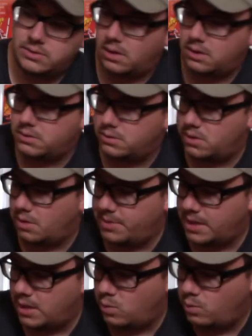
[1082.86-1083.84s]
also
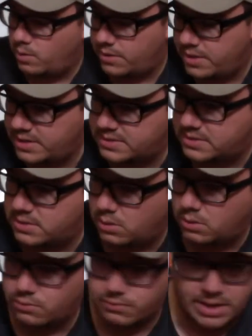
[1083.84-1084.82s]
coming out with his
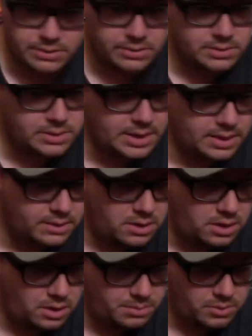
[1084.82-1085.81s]
solo record in a
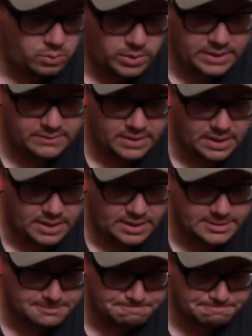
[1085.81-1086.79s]
couple of weeks, I guess.